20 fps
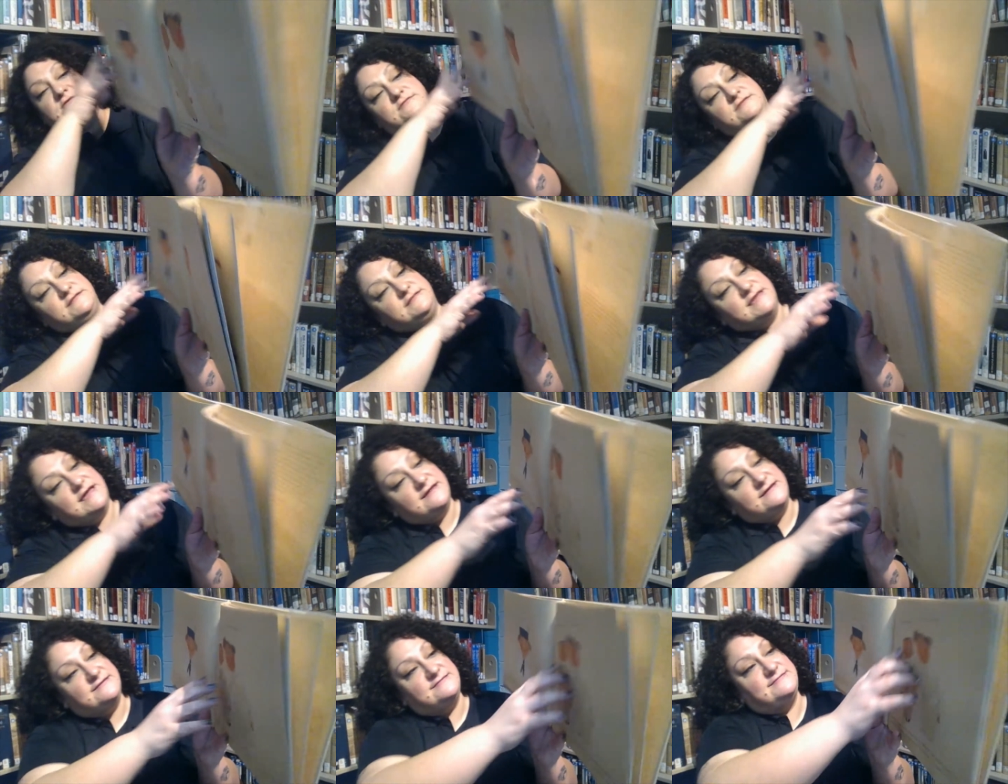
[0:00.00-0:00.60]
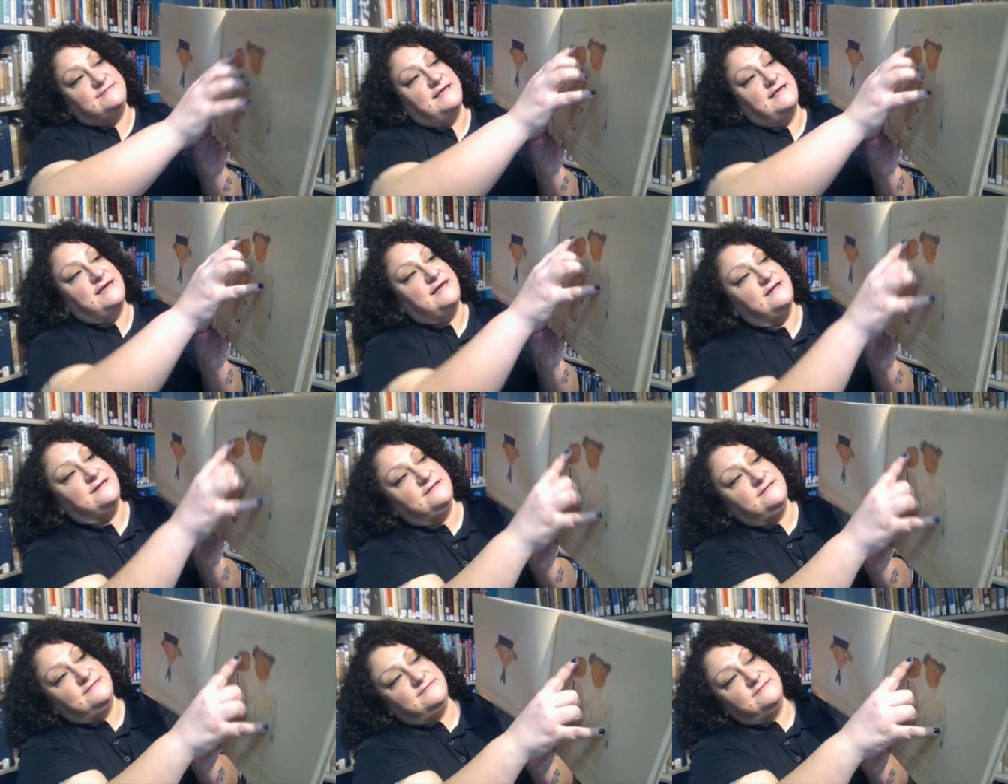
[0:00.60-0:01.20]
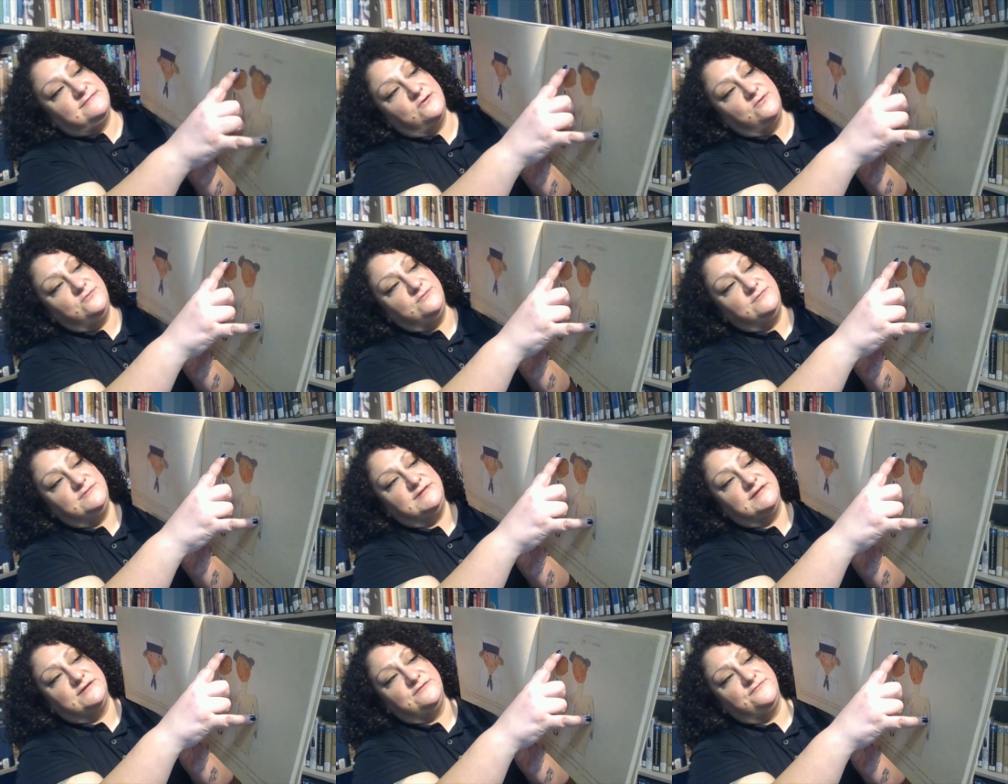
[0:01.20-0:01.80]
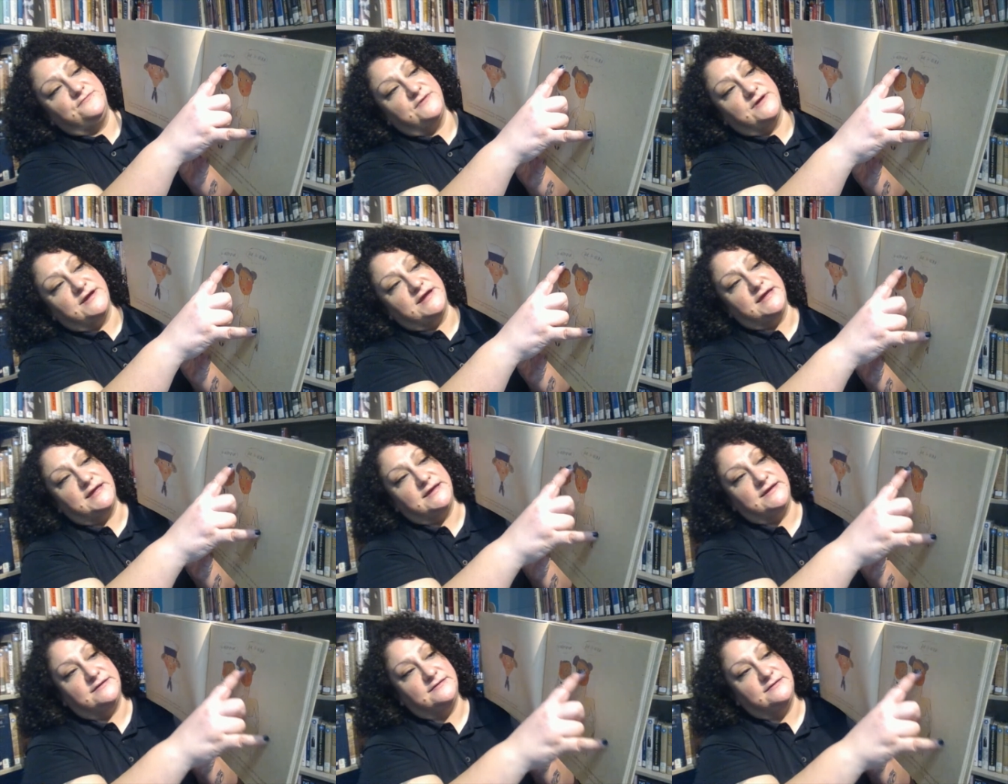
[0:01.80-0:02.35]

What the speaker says: the dad is saying, so different.